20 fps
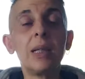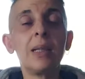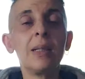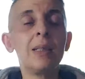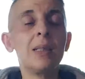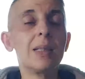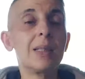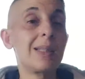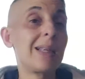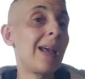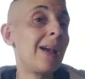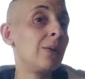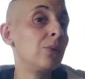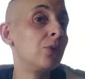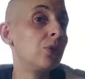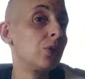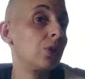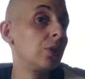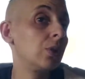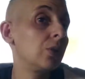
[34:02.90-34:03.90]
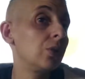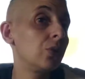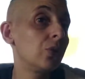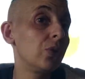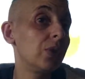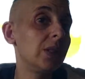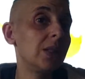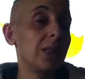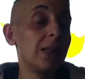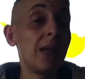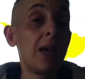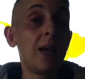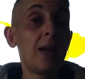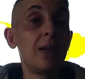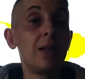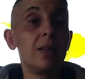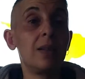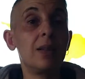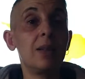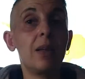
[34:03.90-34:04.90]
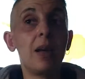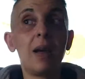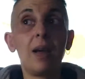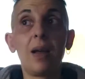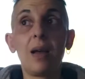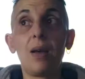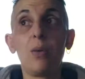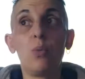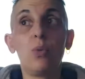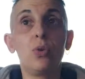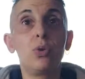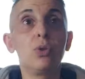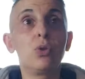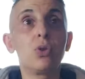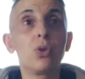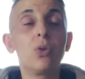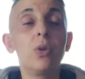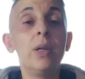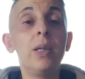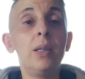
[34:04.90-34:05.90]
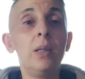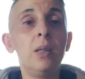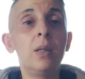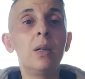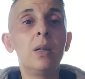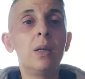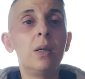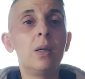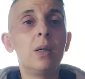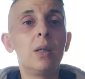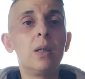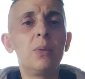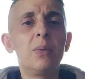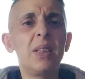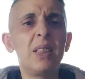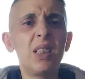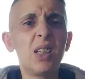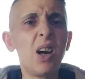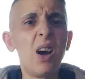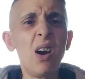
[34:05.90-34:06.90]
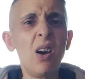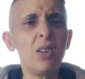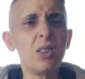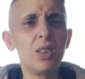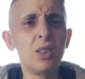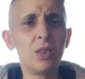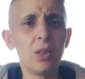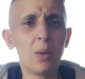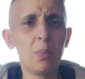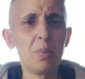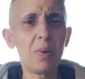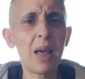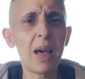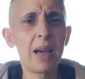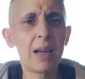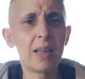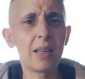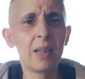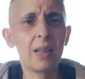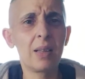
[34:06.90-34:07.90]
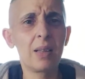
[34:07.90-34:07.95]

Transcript: and the sounds and the noise and that, and I want to join. He went, you can't, you're not black.